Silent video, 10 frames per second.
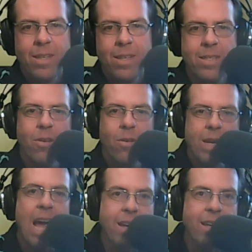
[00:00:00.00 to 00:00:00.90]
So,
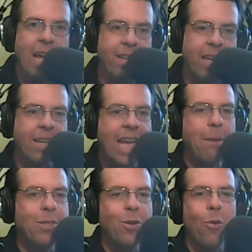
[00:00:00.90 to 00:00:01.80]
yeah, and, and, and
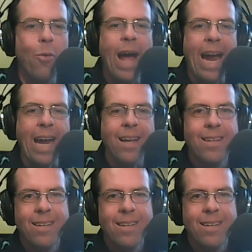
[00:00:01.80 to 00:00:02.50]
keeps you away.